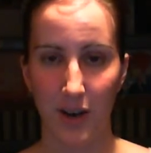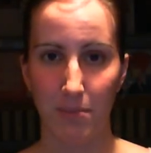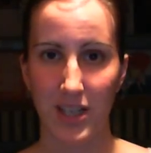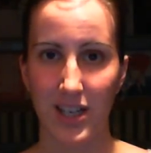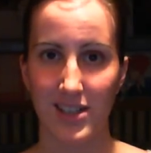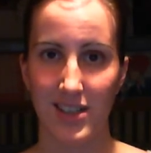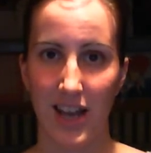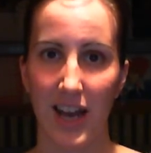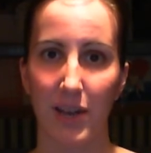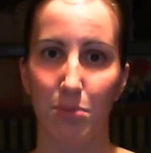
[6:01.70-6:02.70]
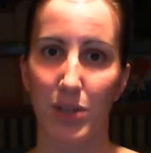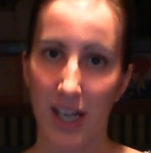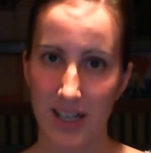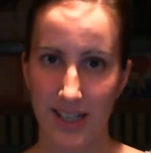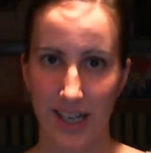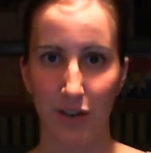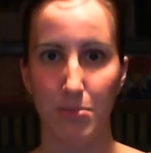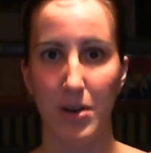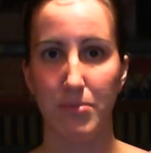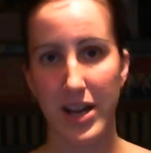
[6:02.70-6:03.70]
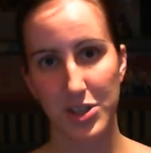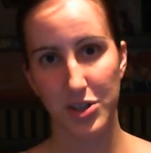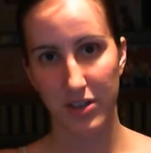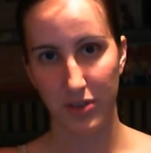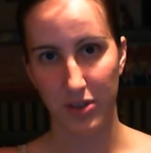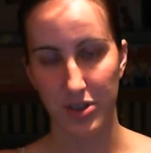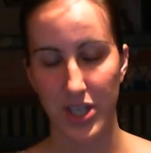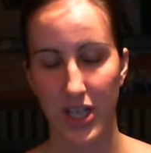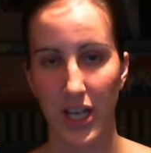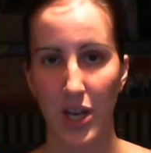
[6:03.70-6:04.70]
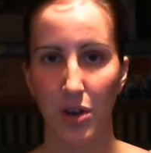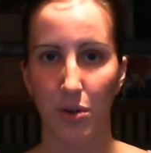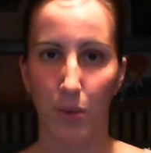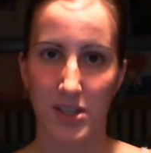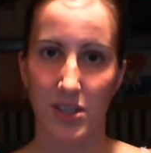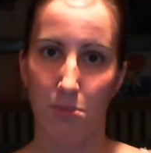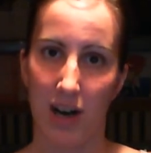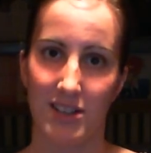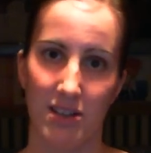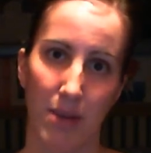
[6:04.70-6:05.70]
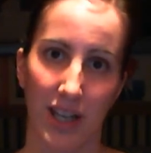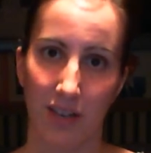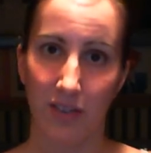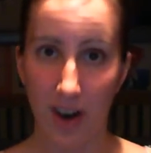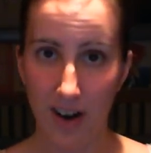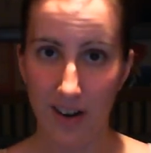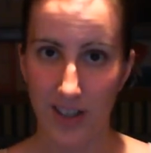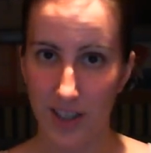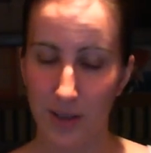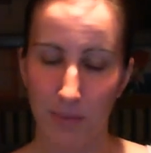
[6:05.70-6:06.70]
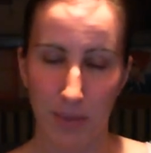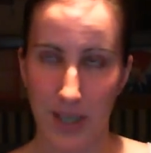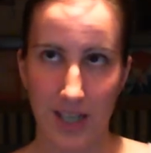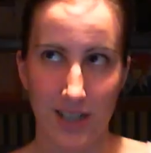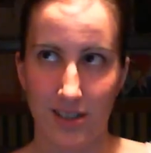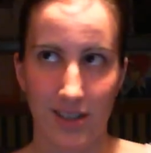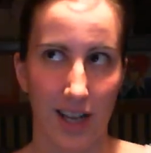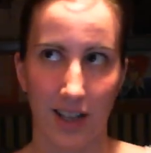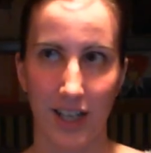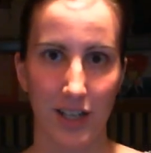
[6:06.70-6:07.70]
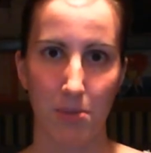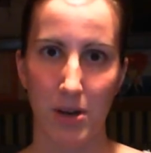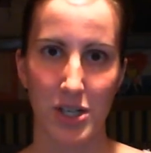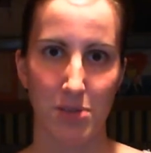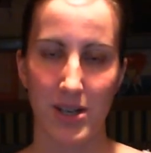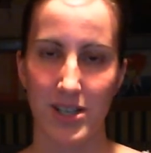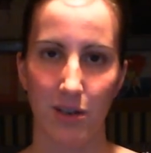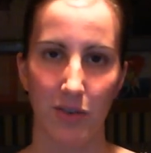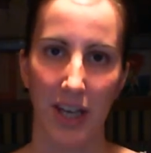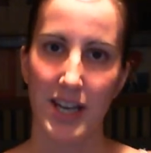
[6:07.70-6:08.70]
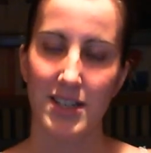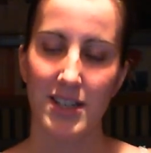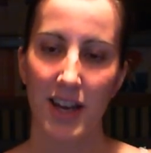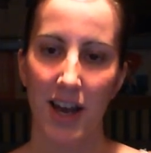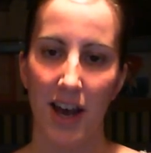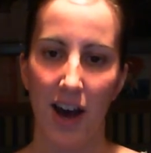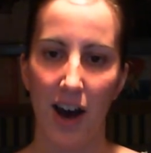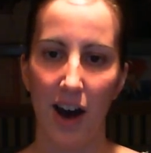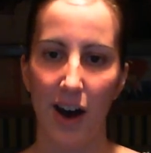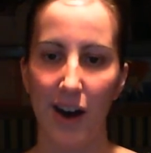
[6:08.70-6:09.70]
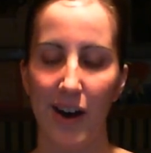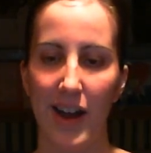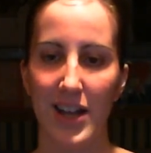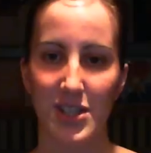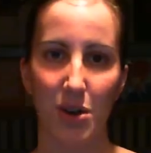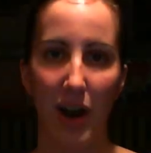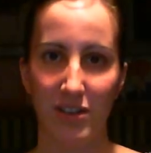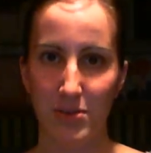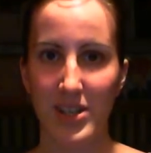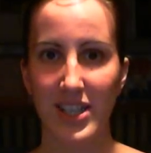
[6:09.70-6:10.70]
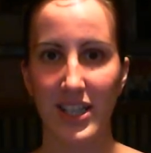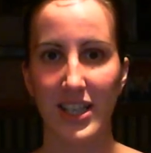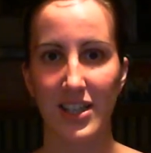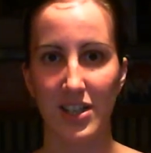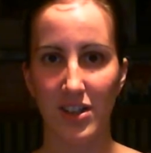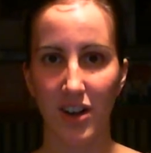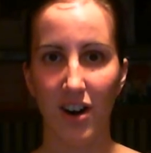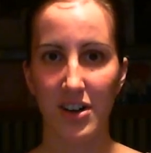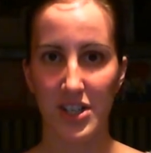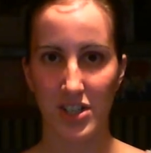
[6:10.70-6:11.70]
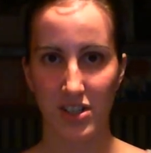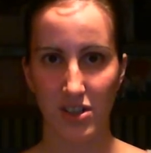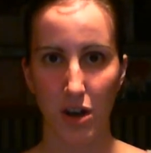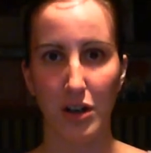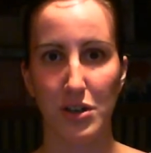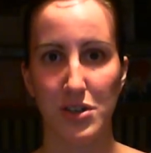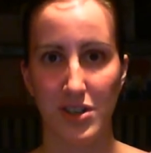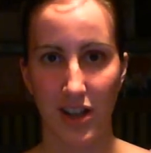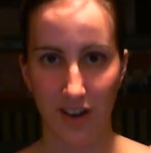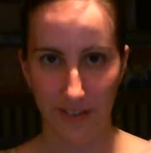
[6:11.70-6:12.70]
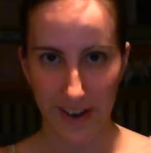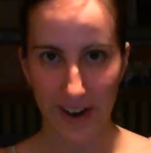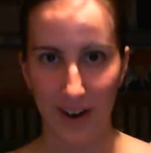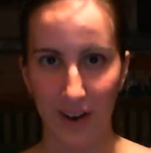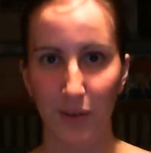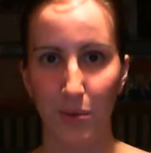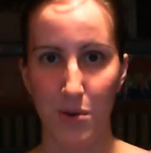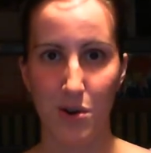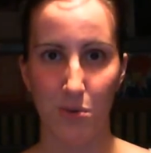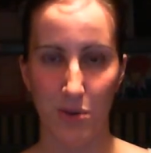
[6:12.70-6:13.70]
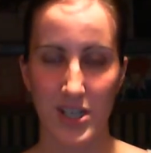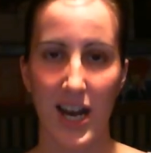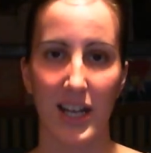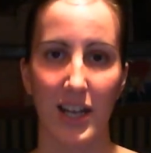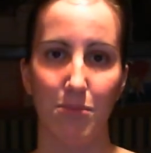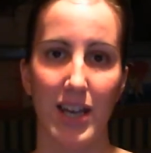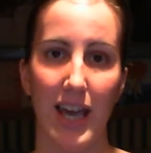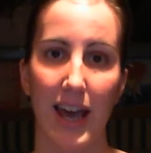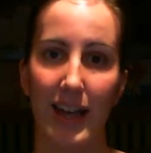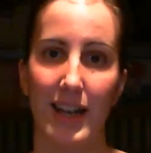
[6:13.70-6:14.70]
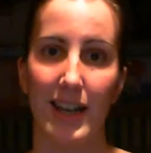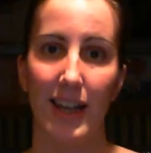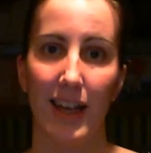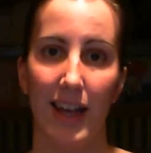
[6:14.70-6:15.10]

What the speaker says: because I am playing Skyrim on Master Difficulty with some mods that make it even harder, because I like to punish myself, I guess. And so I was basically, the hardest joggers that are there were attacking me, and